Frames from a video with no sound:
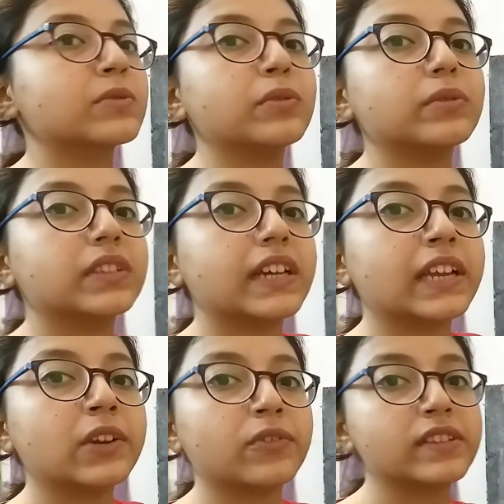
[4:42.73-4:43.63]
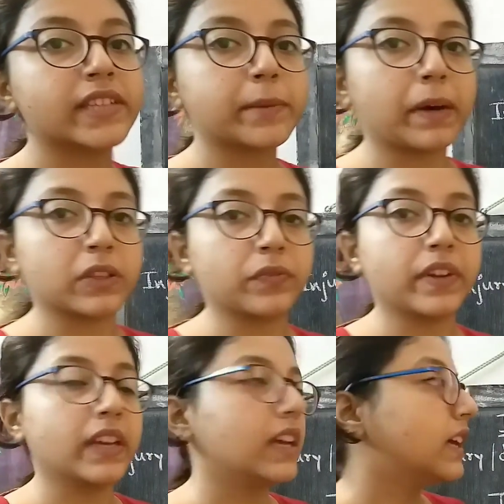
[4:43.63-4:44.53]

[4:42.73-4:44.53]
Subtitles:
to the intrinsic pathway.